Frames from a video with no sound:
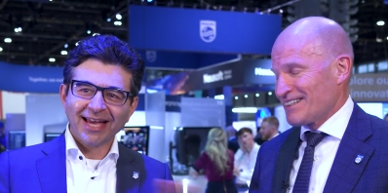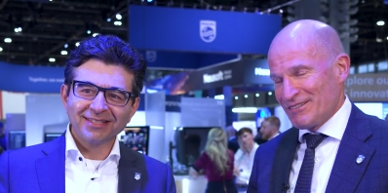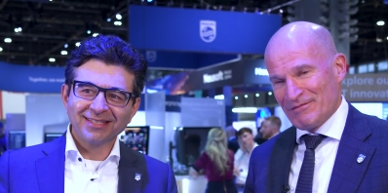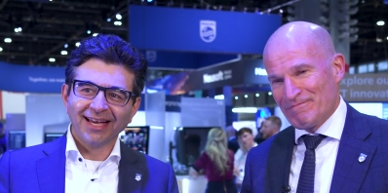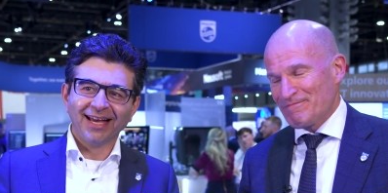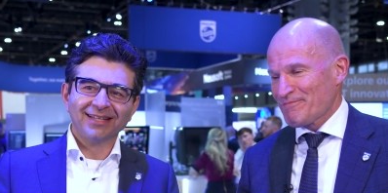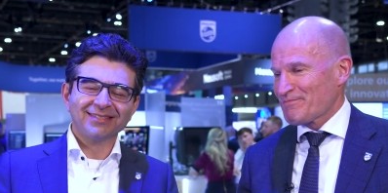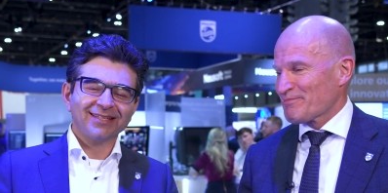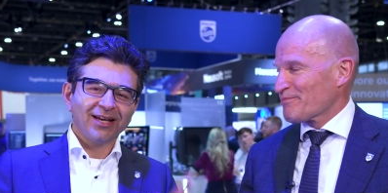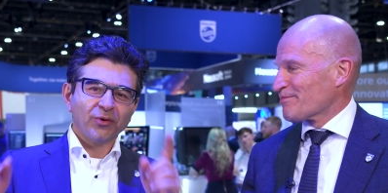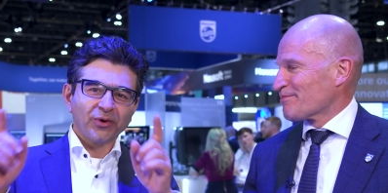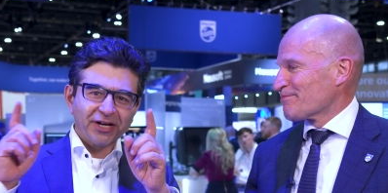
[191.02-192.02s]
Speaker 1: end-to-end,
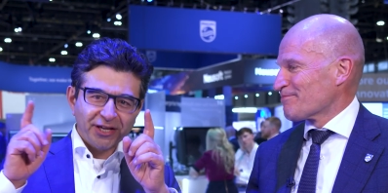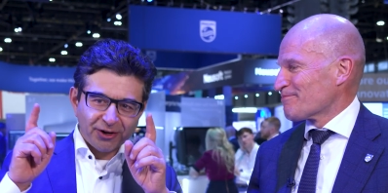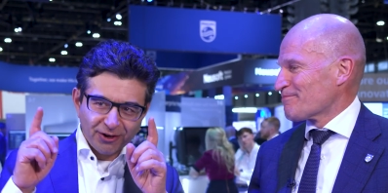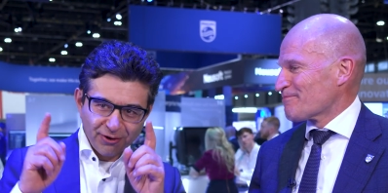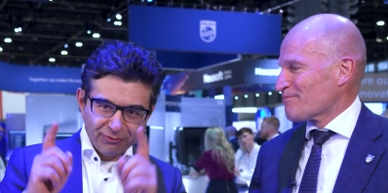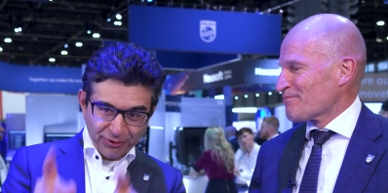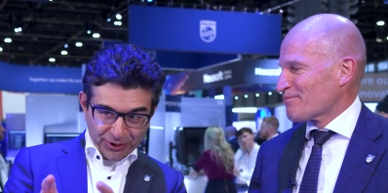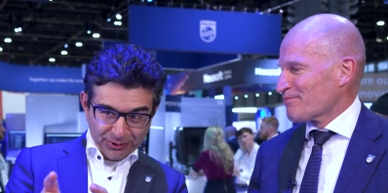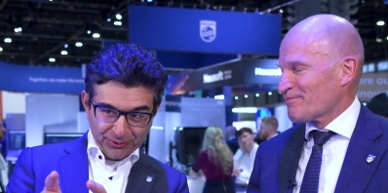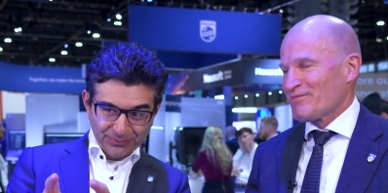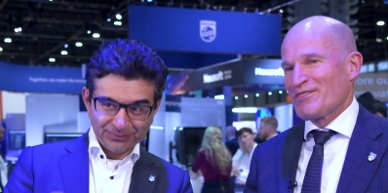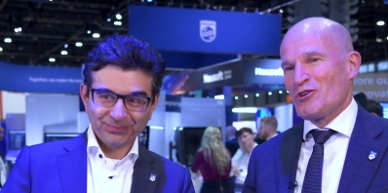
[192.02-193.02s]
we're here for you.
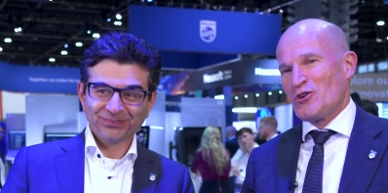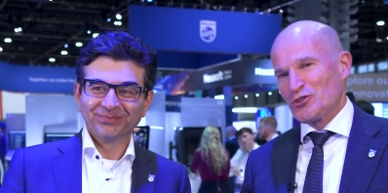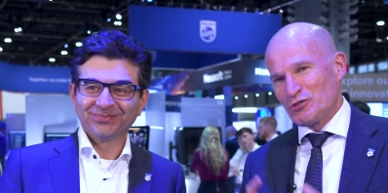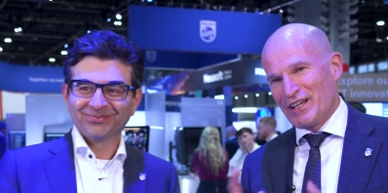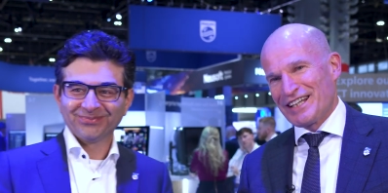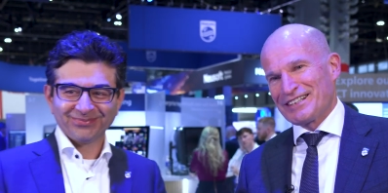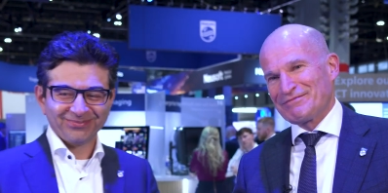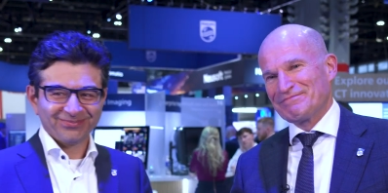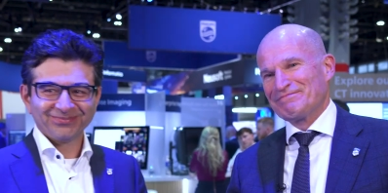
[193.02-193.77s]
Speaker 2: All together.